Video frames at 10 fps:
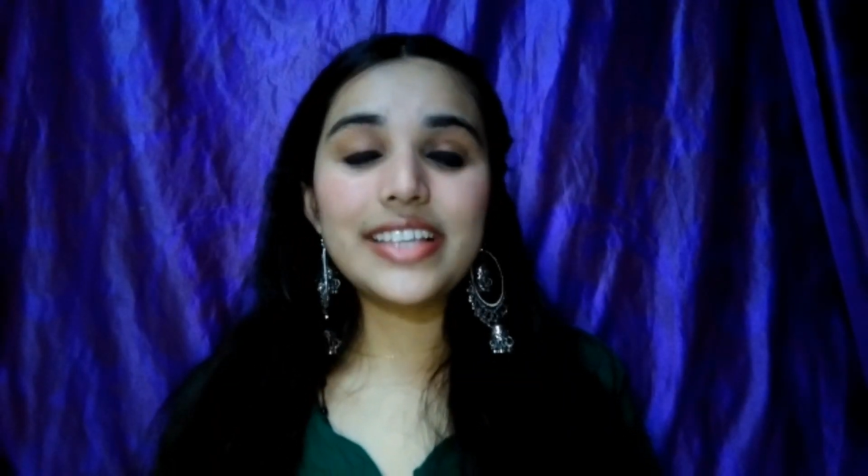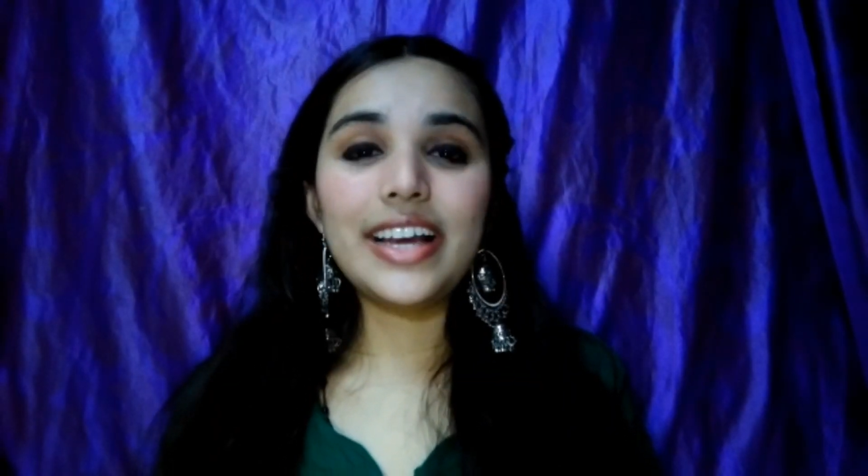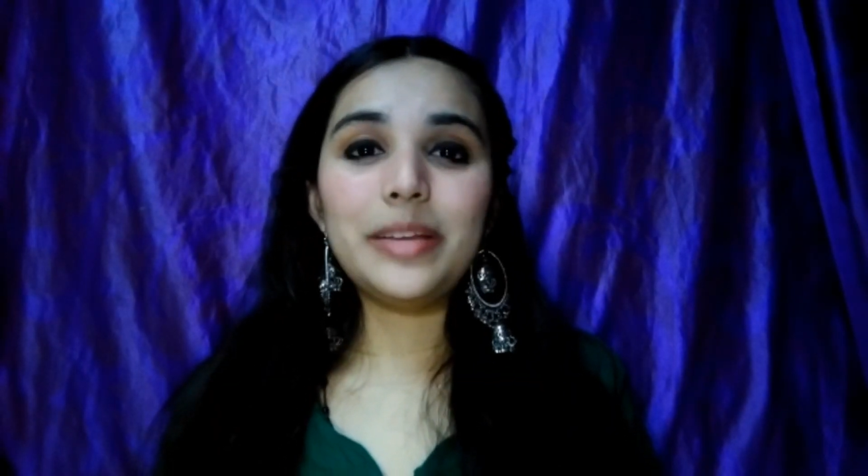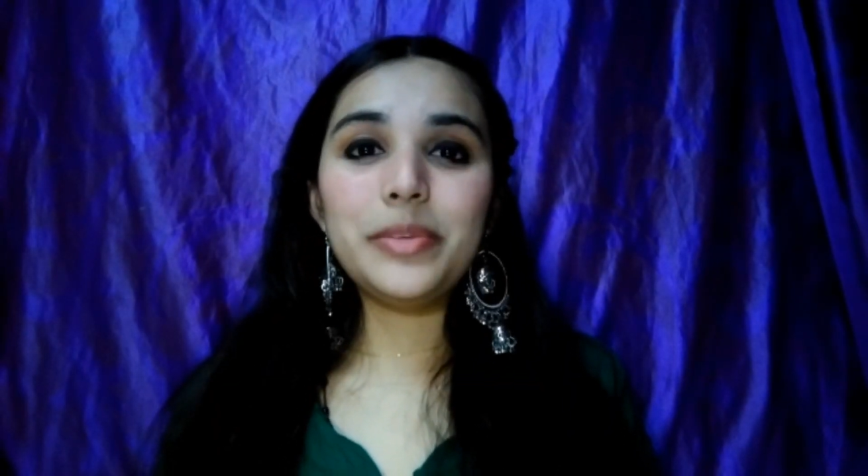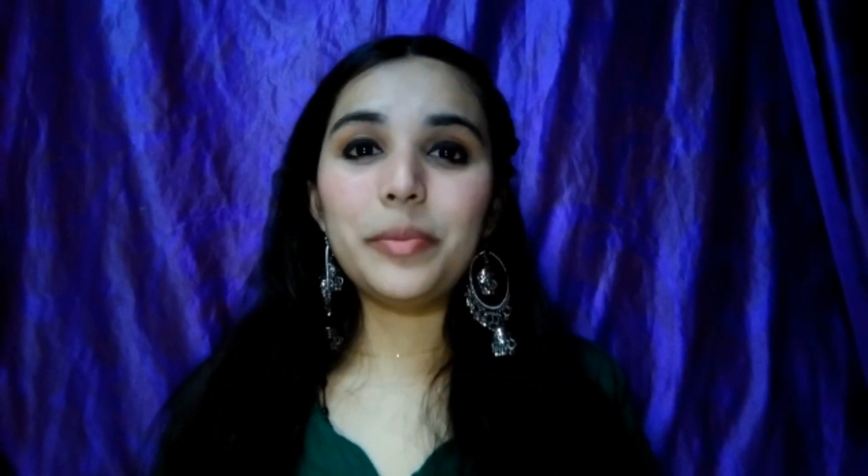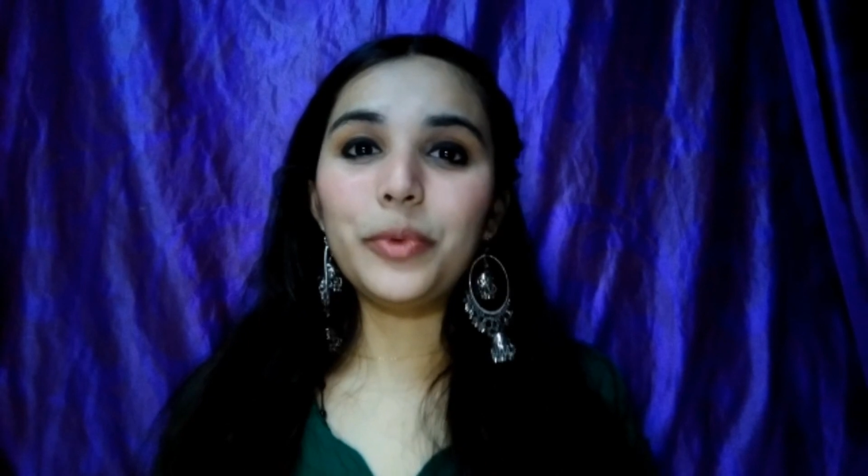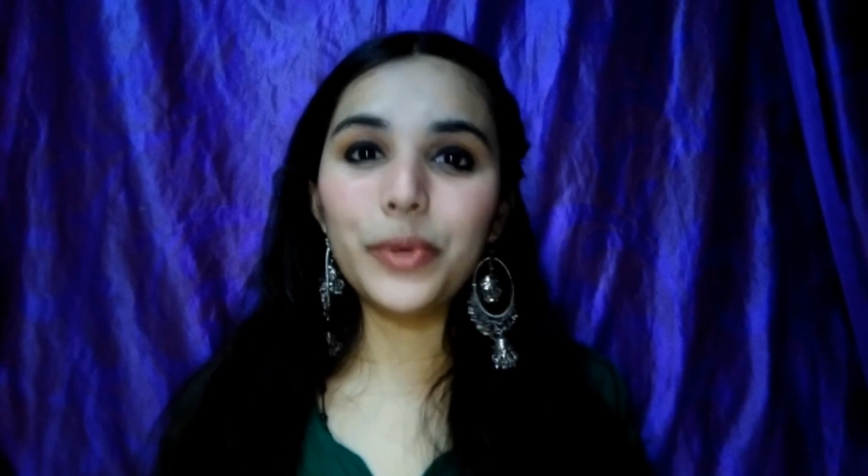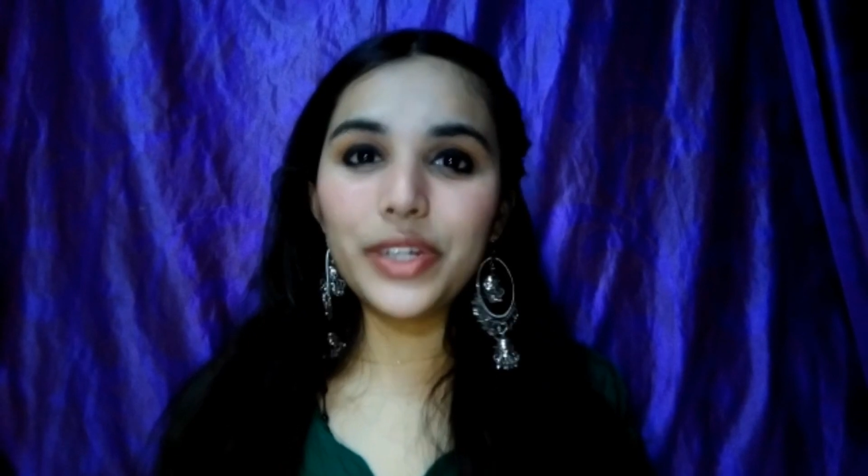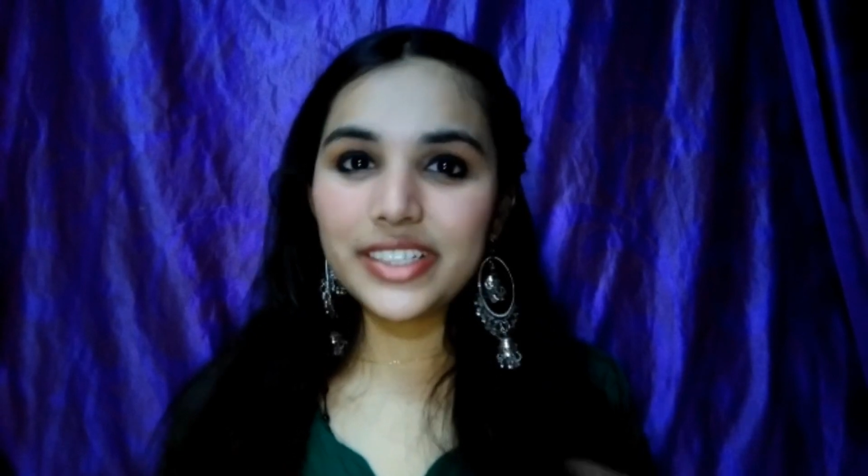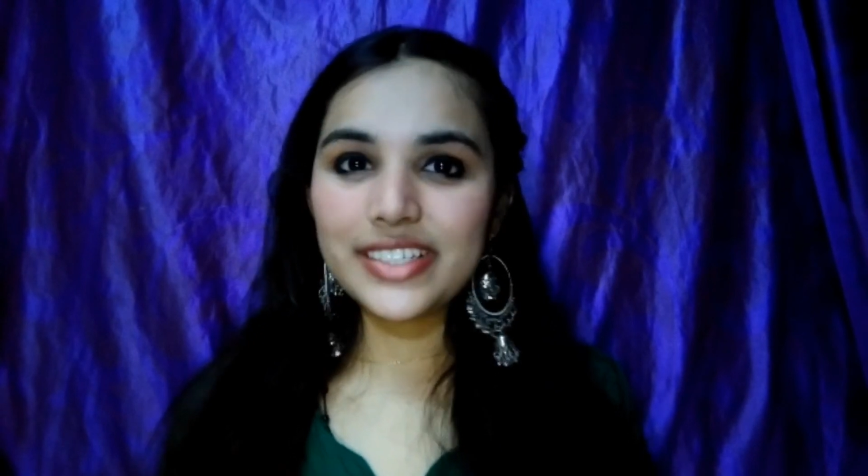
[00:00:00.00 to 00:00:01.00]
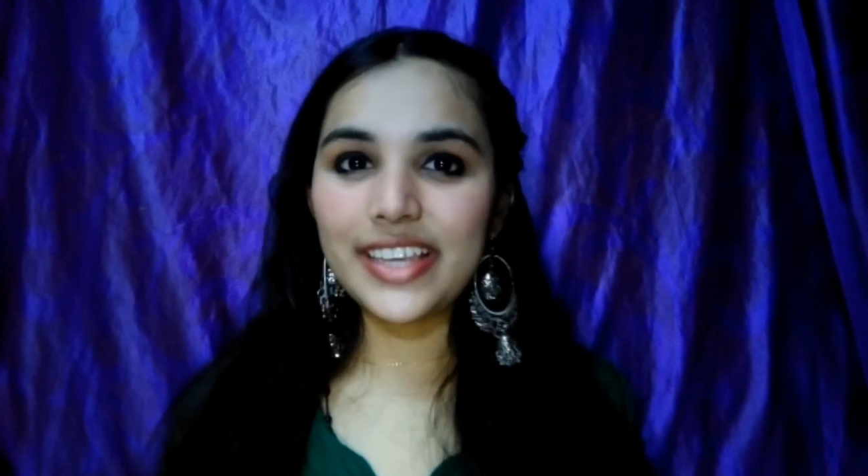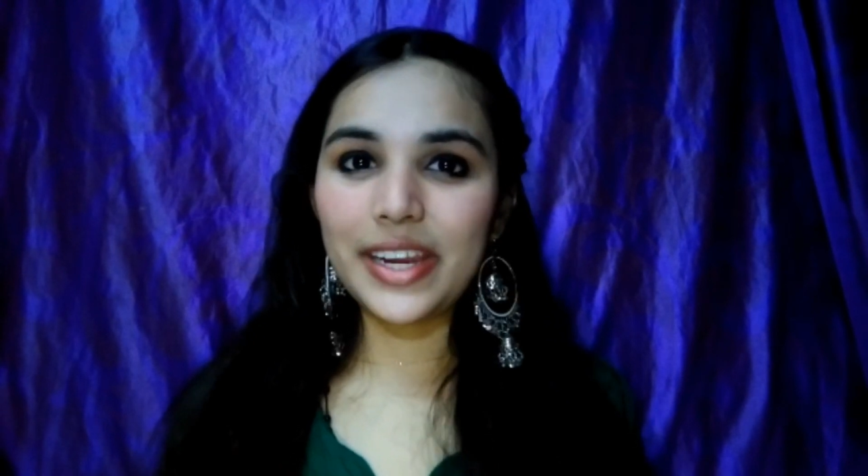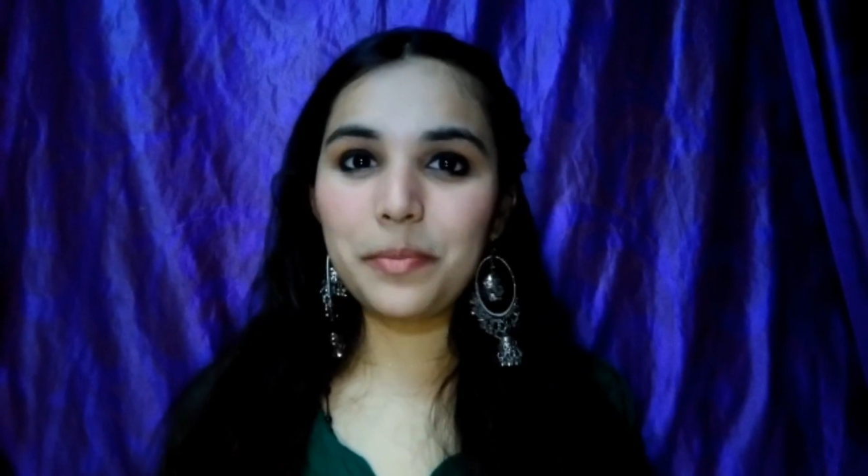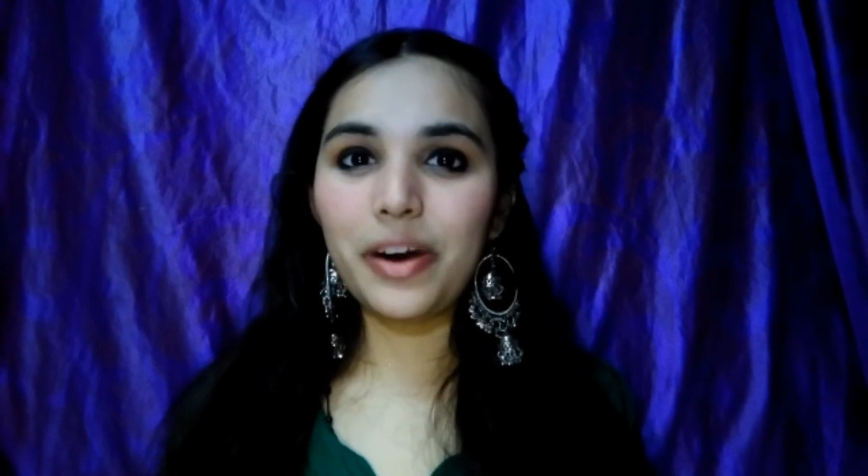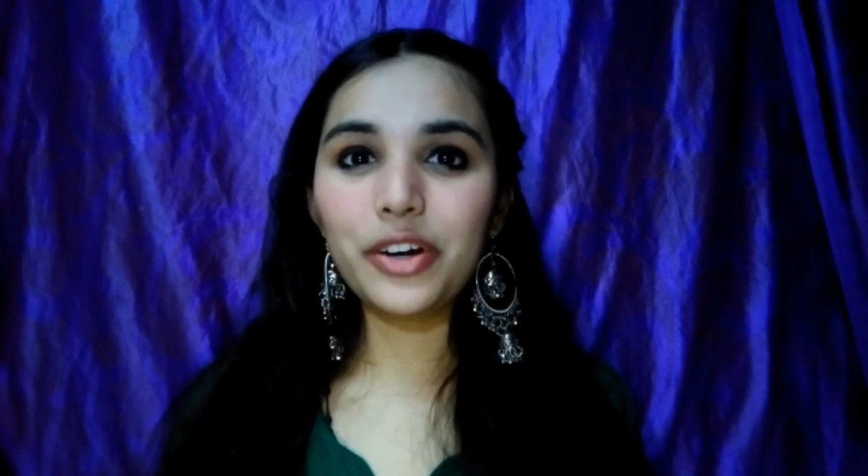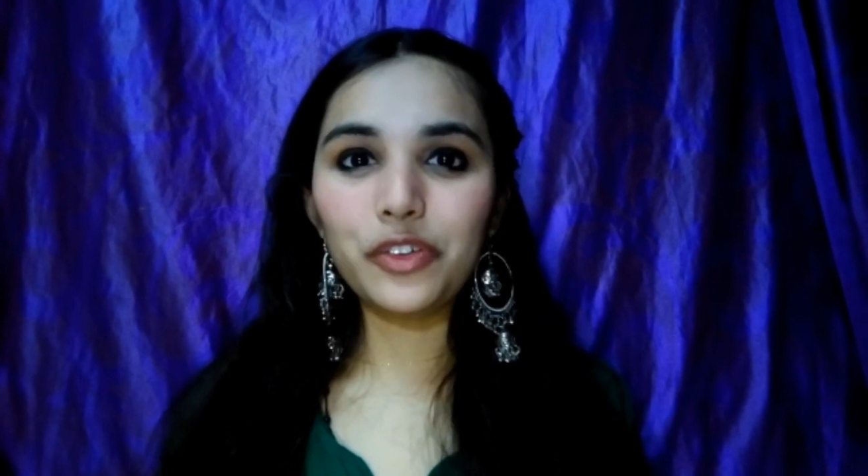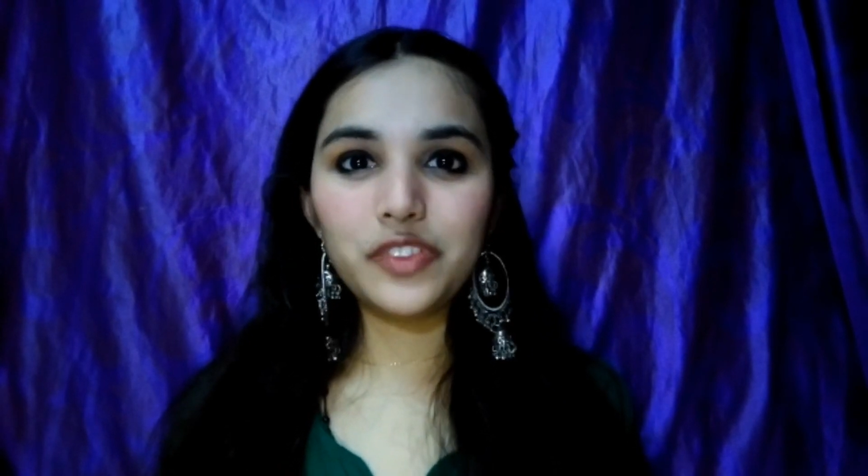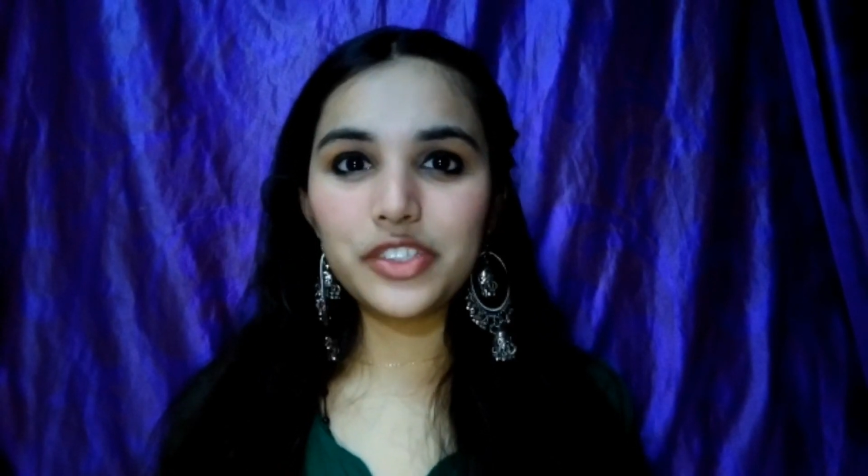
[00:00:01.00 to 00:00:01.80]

I'll be uploading the second part of this